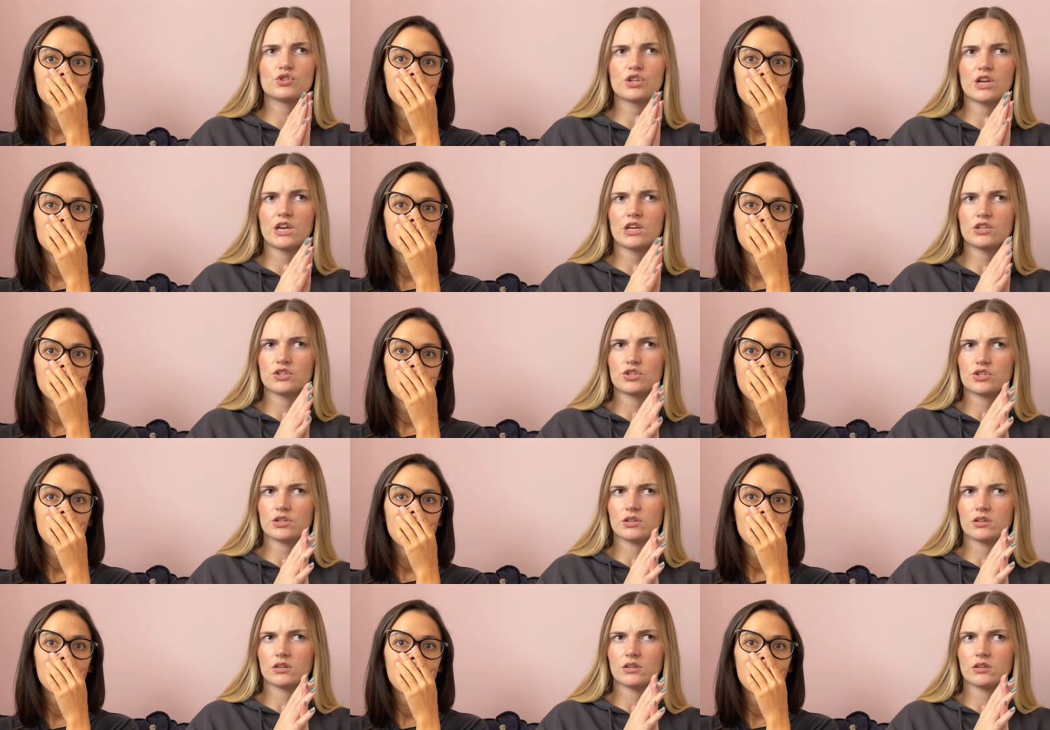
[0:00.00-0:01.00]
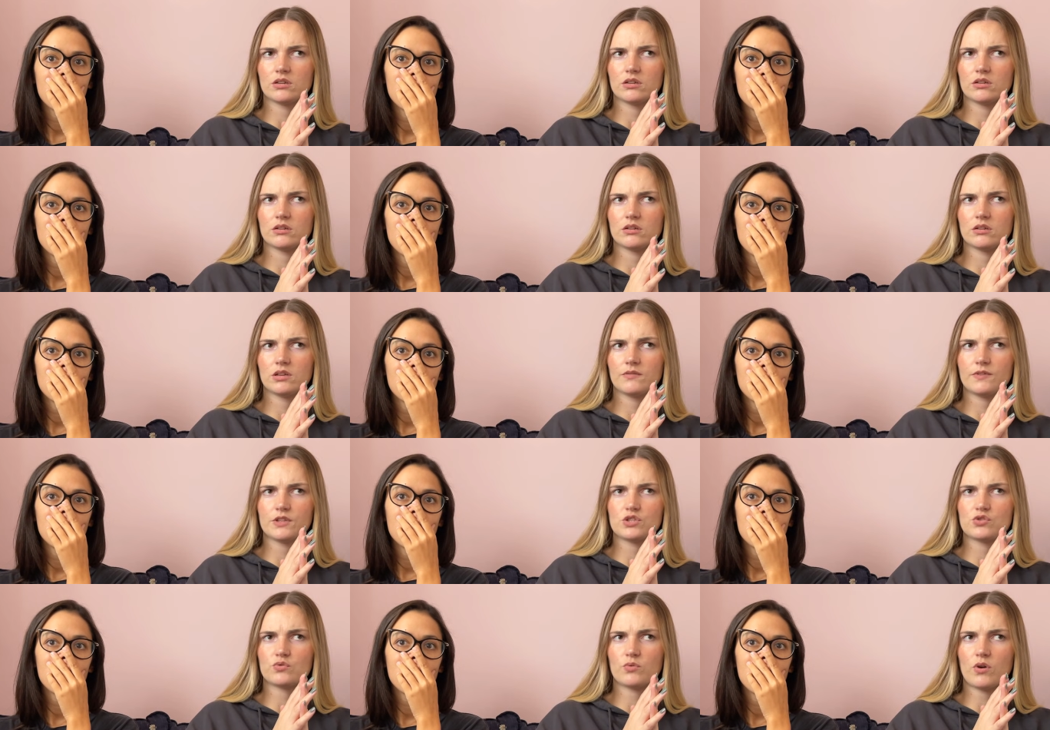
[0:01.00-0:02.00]
Speaker 1: change, uh,
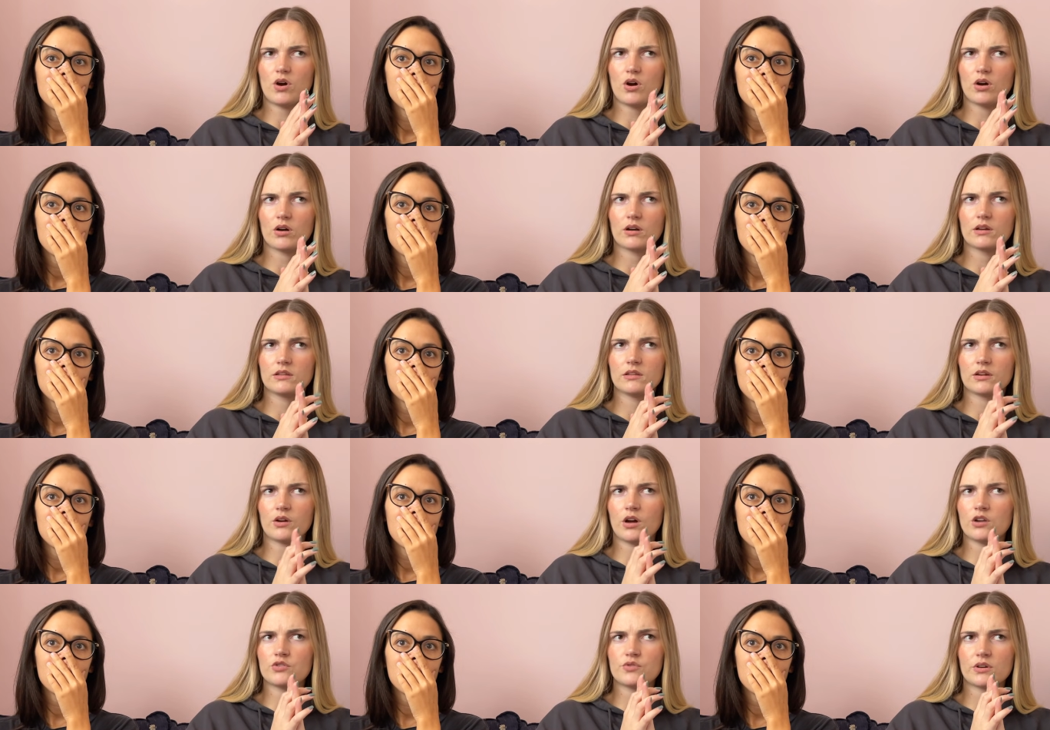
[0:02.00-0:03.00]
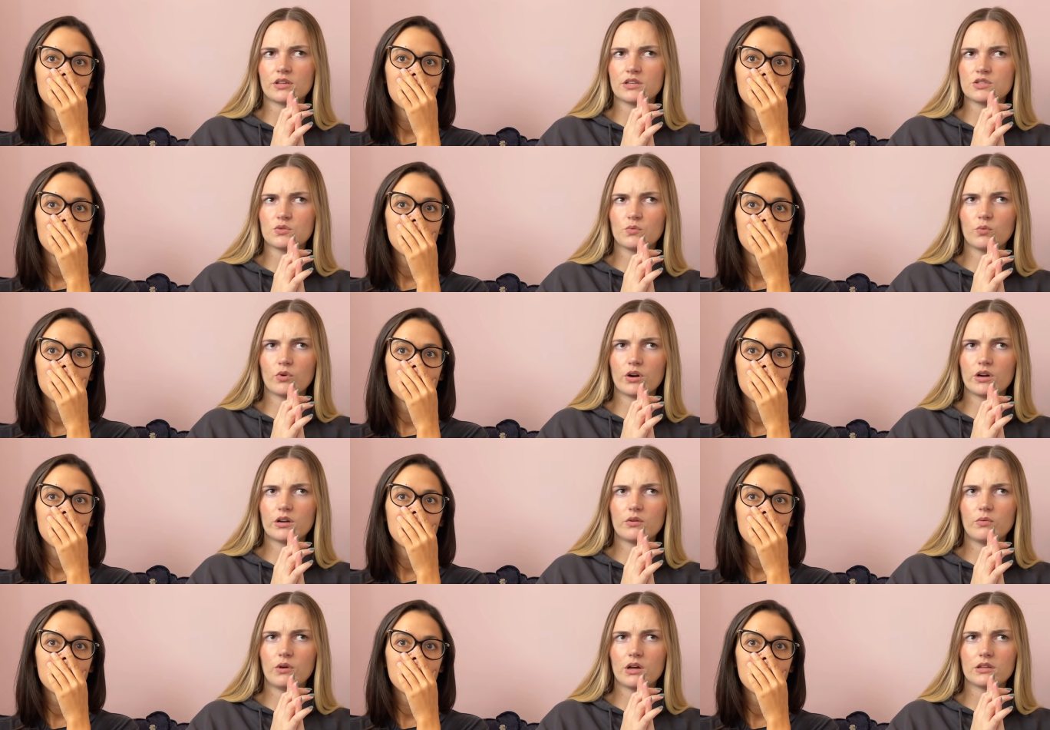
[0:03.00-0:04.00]
if it's wrong, the contract doesn't
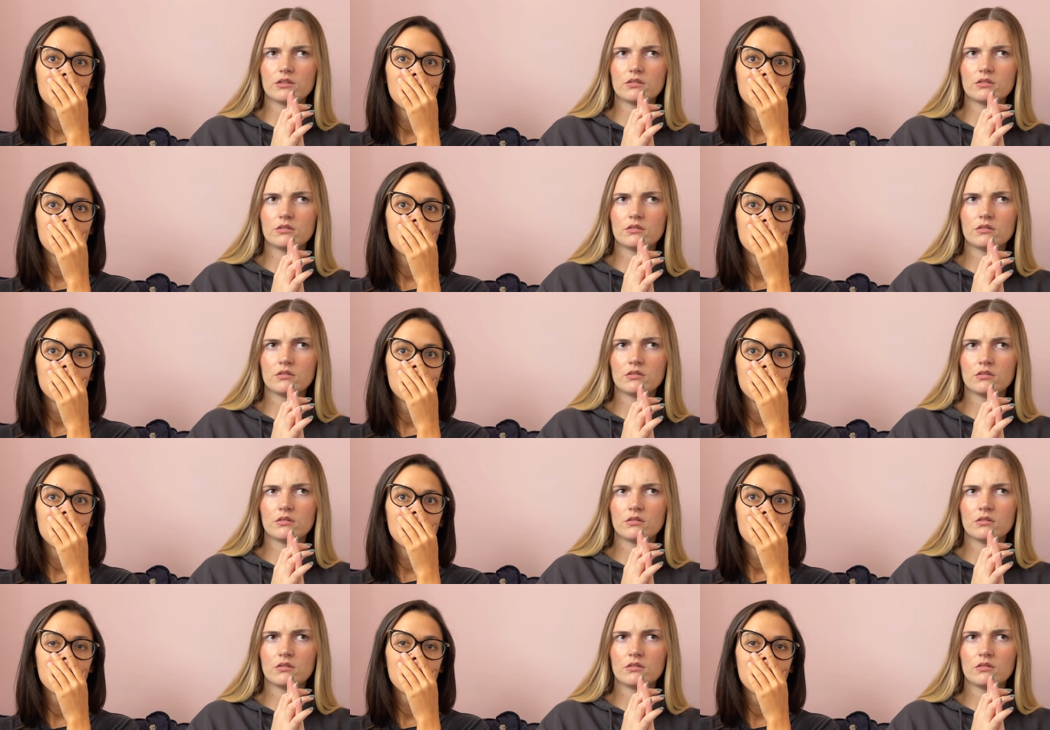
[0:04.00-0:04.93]
work? What? I